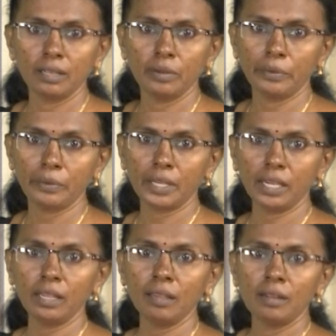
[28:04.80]

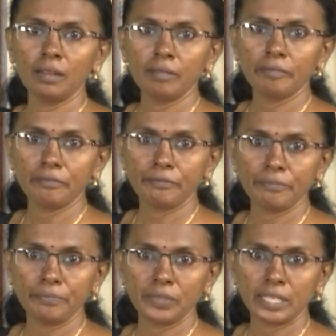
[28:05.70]
Okay.
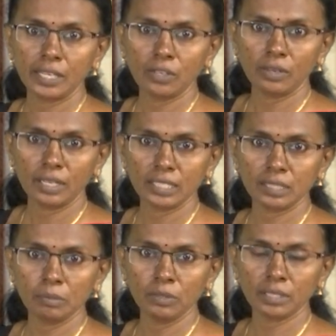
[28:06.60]
Take your
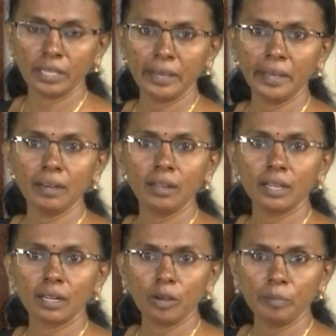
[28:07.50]
textbook there,
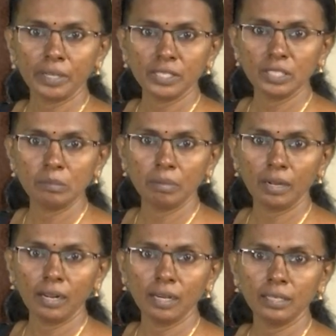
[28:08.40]
comprehension
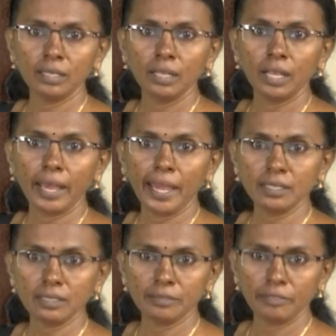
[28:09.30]
part,
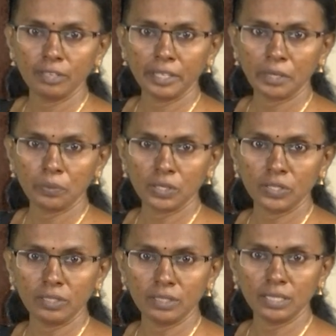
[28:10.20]
answer the following
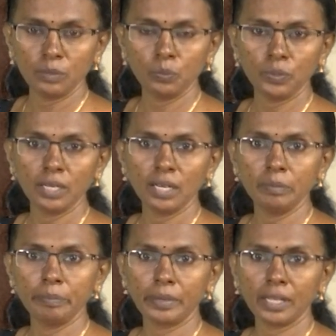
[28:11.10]
questions in a word,
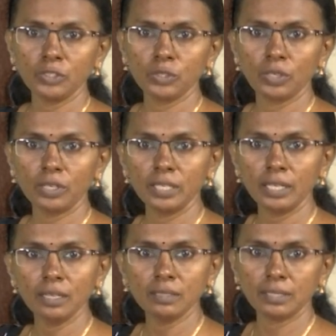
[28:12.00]
phrase or in
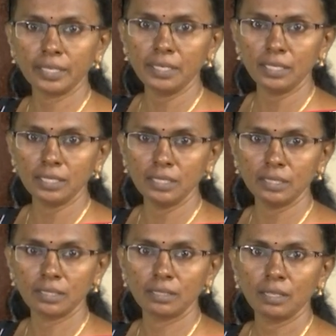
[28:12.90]
a
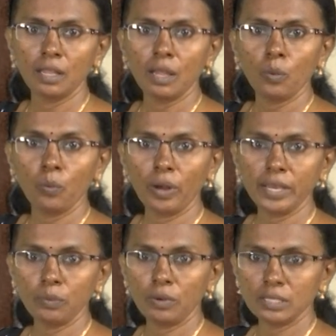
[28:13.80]
sentence.
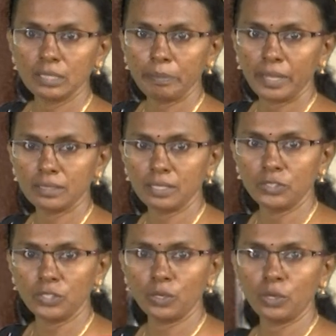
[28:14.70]
Why was the
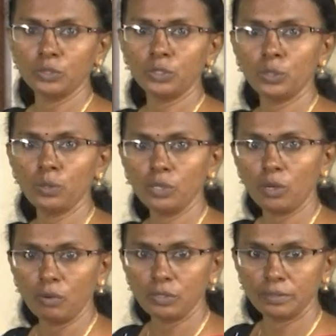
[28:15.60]
passenger thrown
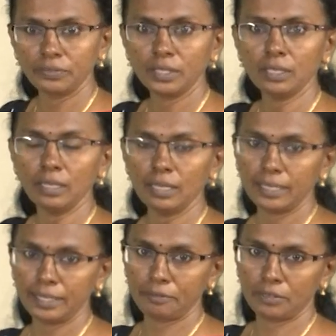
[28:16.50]
out of the
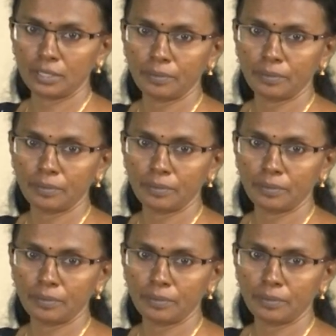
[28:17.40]
lift?